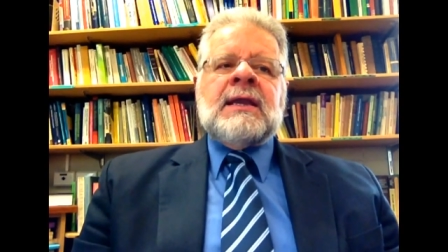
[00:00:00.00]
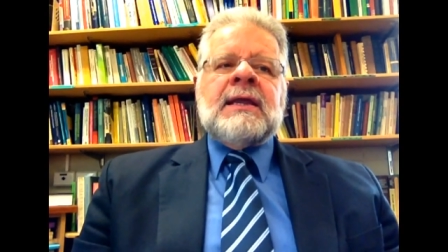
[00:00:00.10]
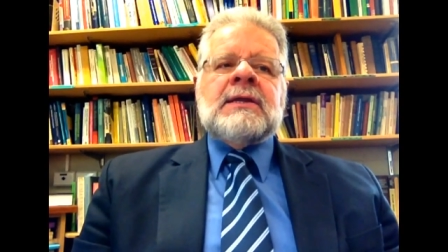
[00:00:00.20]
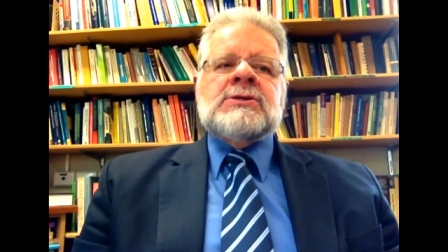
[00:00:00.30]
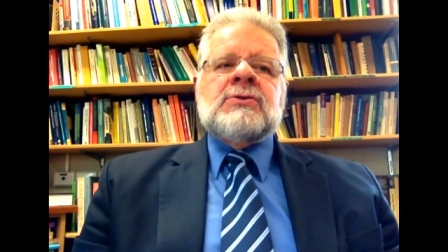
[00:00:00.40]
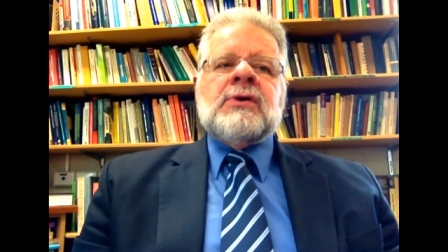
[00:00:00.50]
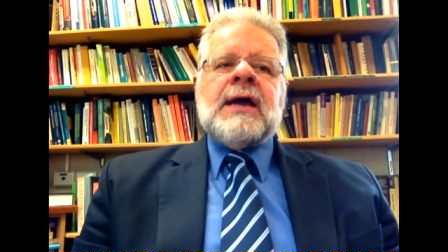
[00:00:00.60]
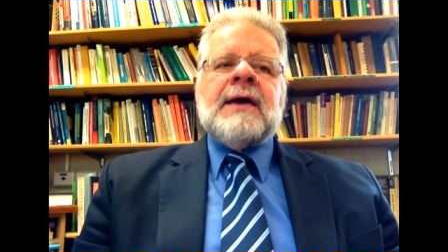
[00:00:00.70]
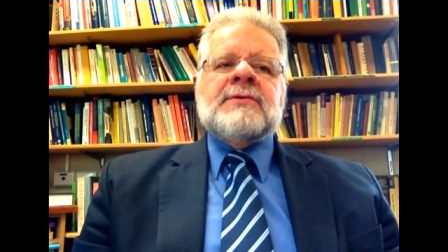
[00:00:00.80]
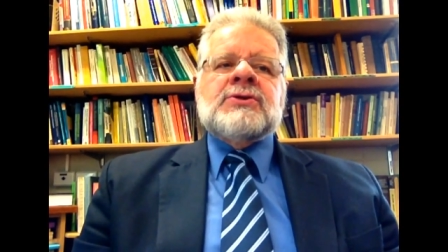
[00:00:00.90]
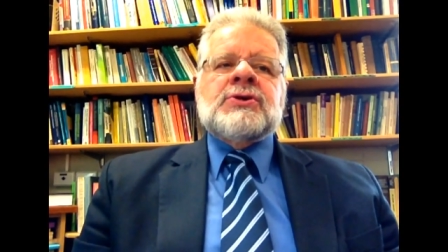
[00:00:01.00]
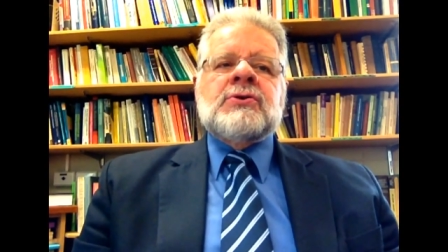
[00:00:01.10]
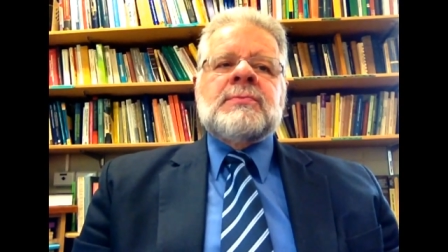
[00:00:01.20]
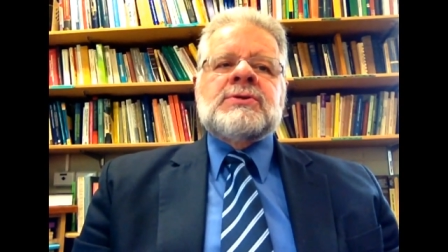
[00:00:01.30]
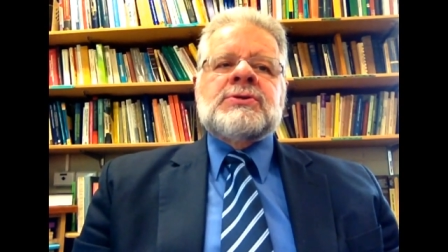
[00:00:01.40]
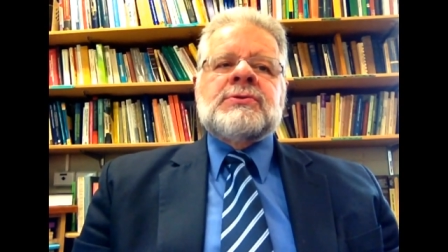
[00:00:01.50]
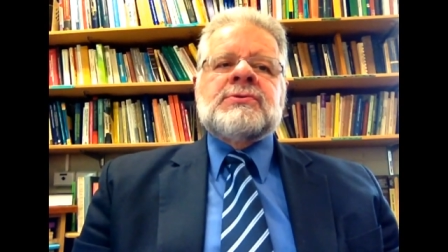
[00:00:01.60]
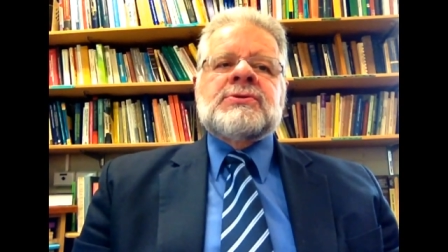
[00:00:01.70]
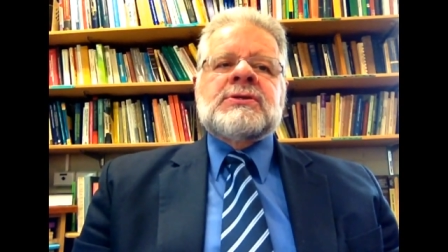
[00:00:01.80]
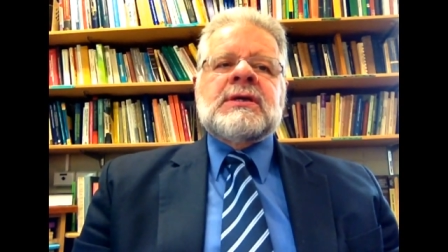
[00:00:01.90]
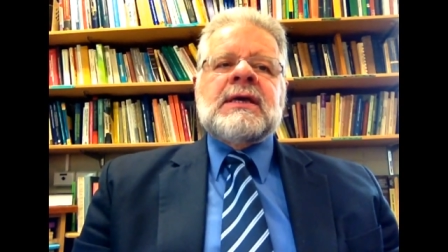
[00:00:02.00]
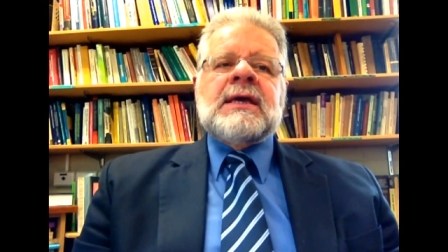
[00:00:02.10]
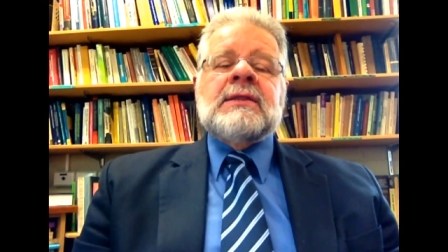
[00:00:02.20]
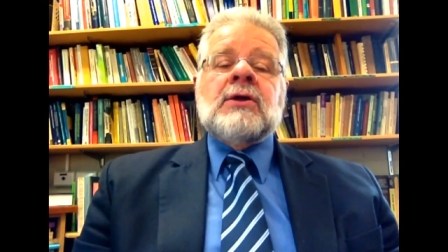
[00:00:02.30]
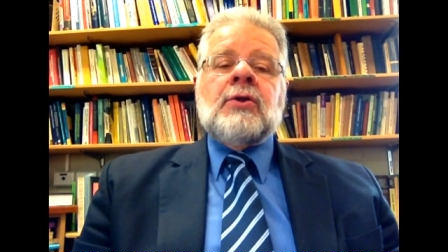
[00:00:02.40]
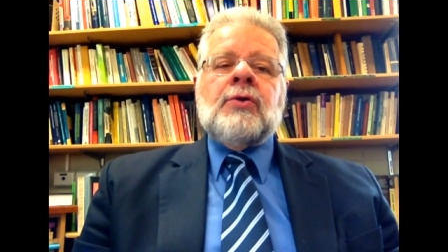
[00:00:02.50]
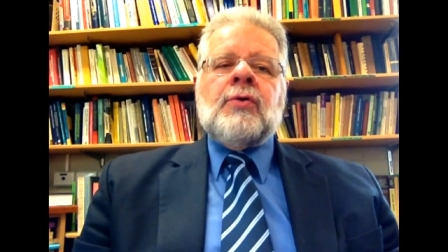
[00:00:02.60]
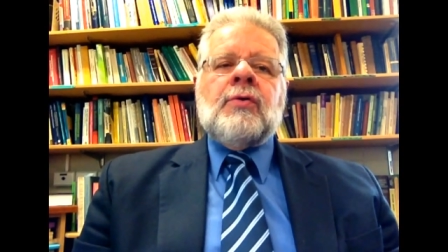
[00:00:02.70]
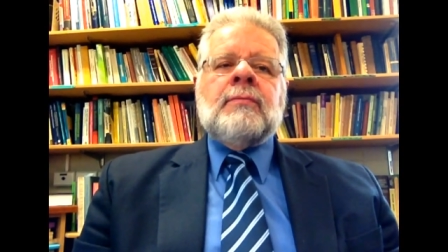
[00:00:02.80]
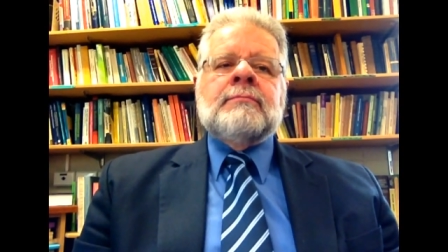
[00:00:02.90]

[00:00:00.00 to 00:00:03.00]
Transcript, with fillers: Let us look how the term is used in the law.